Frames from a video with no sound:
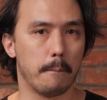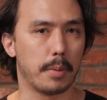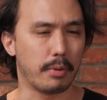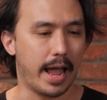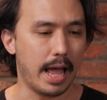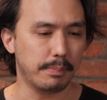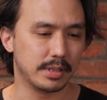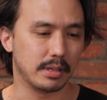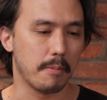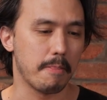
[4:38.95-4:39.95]
But
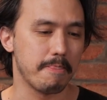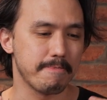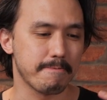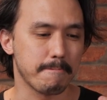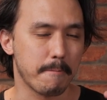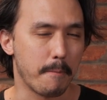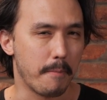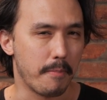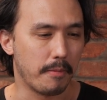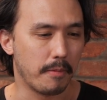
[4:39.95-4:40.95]
perhaps
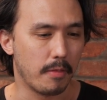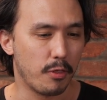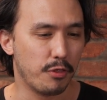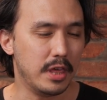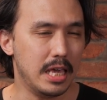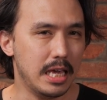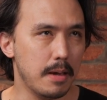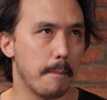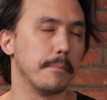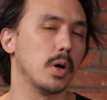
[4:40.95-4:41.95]

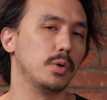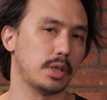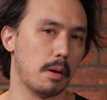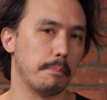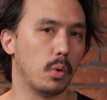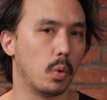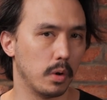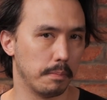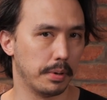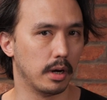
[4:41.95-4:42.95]
the most
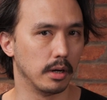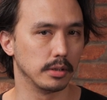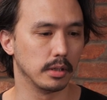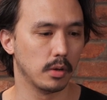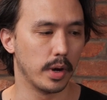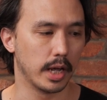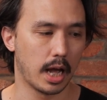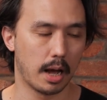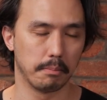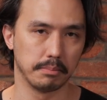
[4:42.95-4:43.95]
important part when it
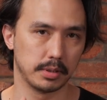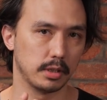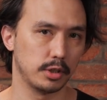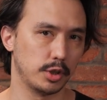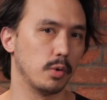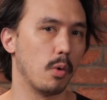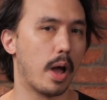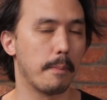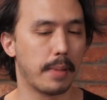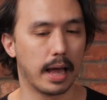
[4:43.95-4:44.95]
comes to a
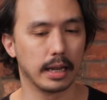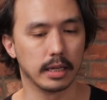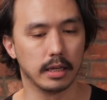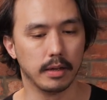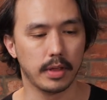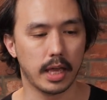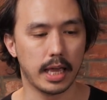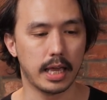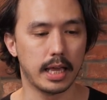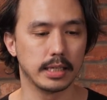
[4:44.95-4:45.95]
wet palette
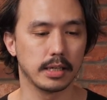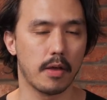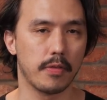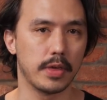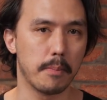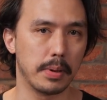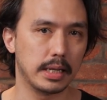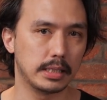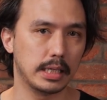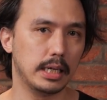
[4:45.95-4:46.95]
is the
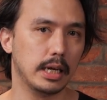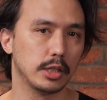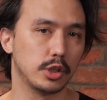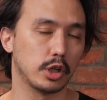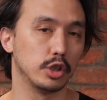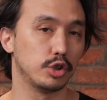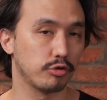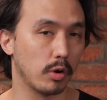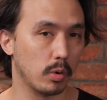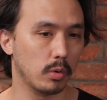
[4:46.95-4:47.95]
ability to
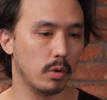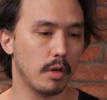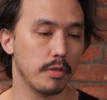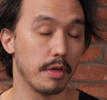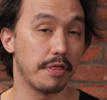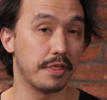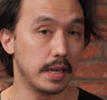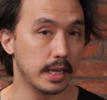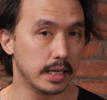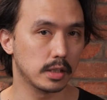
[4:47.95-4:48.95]
control the
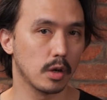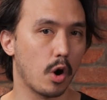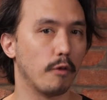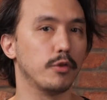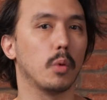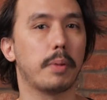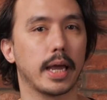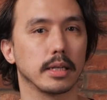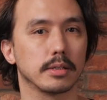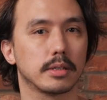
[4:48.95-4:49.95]
thinness of your
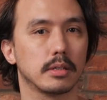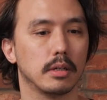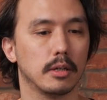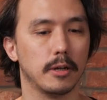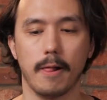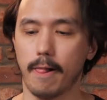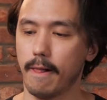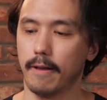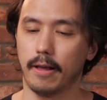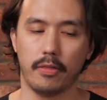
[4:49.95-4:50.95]
paints.
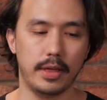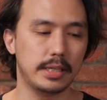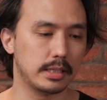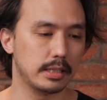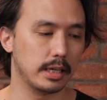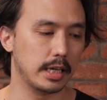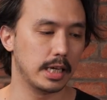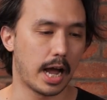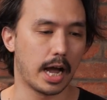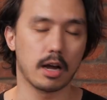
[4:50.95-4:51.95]
This
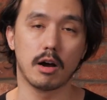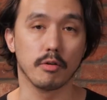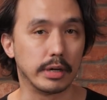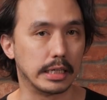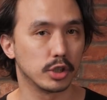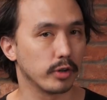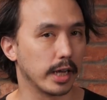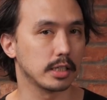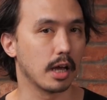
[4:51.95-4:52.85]
I can't really stress